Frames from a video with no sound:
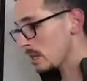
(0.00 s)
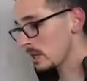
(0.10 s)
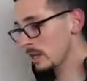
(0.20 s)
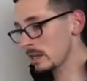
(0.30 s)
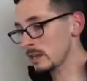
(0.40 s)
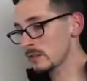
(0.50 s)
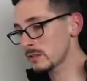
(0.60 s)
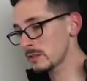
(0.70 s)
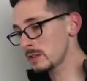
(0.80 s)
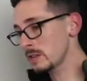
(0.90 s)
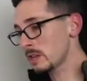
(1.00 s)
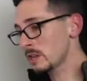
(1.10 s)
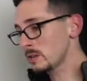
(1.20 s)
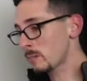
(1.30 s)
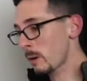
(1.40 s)
is
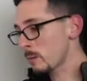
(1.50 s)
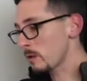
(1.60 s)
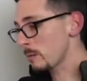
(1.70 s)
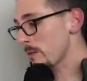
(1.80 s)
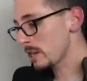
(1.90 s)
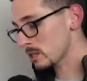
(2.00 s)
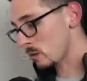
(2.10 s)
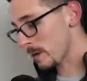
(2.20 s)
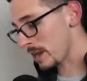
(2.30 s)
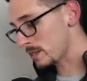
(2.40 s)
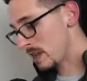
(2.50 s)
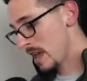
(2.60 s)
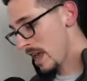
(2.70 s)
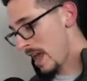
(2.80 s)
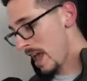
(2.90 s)
probably one of the biggest domains,
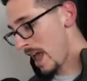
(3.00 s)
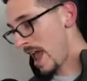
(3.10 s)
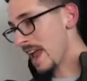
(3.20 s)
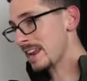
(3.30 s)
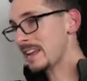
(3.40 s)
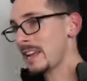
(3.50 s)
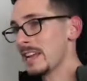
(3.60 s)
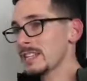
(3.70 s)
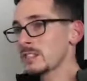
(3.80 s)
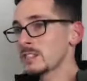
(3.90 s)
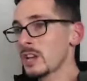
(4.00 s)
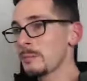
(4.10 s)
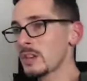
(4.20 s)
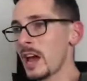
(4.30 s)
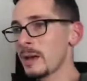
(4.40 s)
and it's
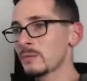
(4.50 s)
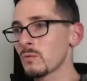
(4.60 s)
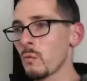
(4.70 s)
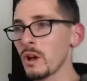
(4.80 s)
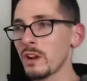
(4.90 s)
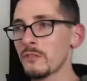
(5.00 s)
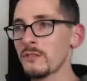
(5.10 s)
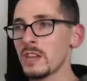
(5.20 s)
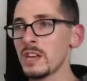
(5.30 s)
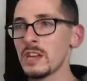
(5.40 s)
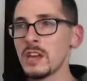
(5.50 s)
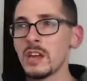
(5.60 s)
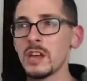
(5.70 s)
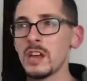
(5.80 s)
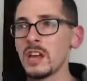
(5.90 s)
sometimes one of the,
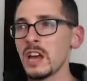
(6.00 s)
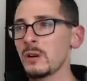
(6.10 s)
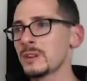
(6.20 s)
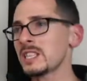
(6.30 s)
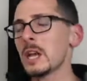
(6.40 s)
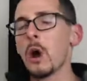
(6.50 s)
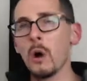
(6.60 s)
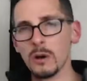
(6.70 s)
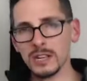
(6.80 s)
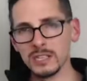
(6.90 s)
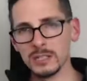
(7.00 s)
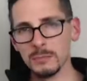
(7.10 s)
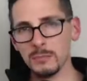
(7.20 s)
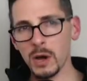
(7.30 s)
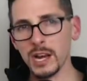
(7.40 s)
I don't want to say hardest,
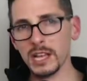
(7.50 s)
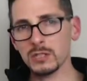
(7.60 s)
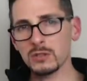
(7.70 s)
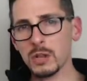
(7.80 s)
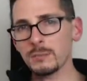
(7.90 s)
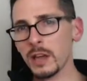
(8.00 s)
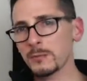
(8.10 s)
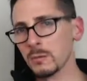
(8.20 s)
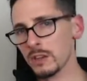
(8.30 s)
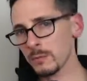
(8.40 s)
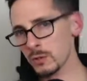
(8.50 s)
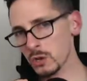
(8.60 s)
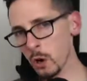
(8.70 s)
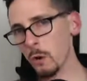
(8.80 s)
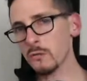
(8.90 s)
but it's sometimes one of the most
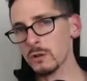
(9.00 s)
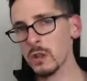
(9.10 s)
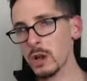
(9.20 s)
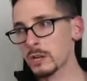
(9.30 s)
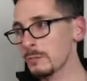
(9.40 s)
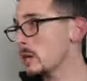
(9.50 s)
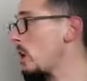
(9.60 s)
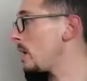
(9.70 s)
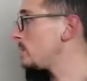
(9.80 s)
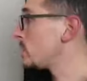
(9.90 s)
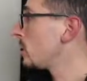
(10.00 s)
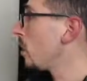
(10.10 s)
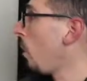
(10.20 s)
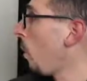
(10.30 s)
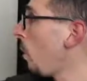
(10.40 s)
overlooked because
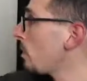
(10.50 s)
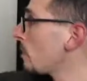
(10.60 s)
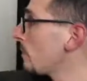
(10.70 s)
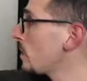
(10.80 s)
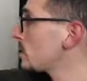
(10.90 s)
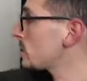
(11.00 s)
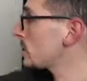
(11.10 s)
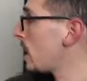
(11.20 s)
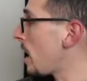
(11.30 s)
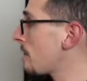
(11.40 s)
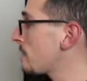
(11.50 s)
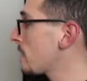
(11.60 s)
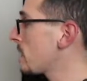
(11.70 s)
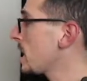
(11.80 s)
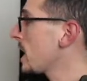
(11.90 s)
all of this stuff
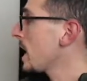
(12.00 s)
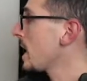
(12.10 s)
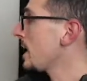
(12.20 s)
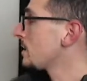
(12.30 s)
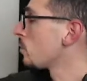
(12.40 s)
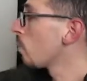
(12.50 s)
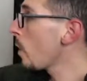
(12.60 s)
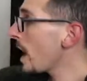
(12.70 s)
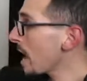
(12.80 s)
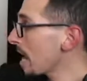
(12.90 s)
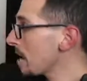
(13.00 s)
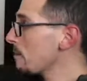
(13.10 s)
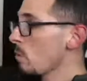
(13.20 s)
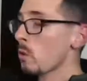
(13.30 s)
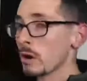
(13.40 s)
is way
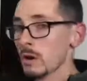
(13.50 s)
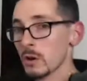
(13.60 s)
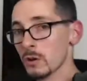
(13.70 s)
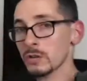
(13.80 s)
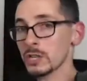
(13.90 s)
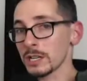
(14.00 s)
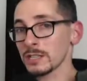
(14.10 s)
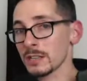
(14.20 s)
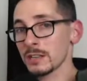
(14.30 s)
more urgent,